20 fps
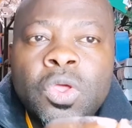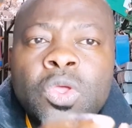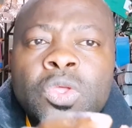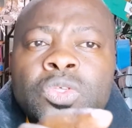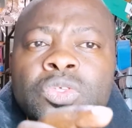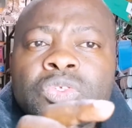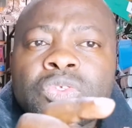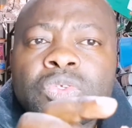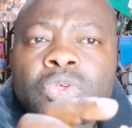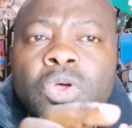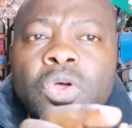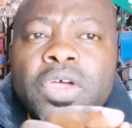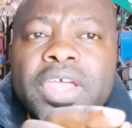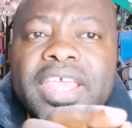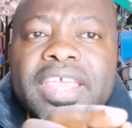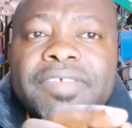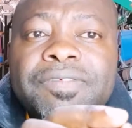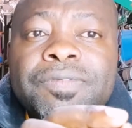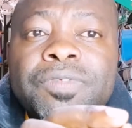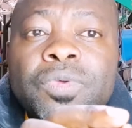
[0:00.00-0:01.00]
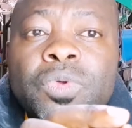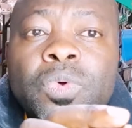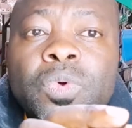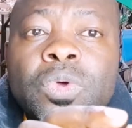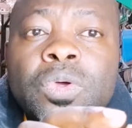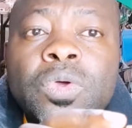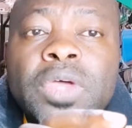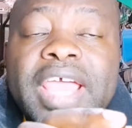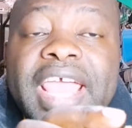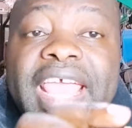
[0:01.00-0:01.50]
So if
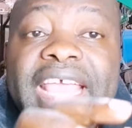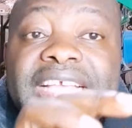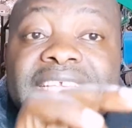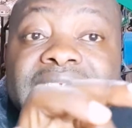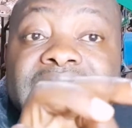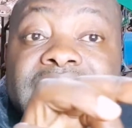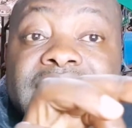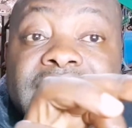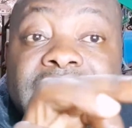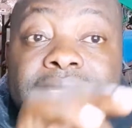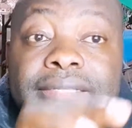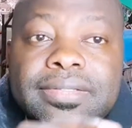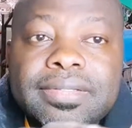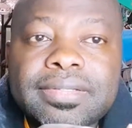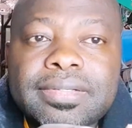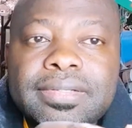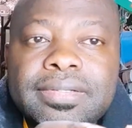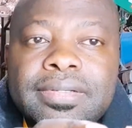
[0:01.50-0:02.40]
you exceed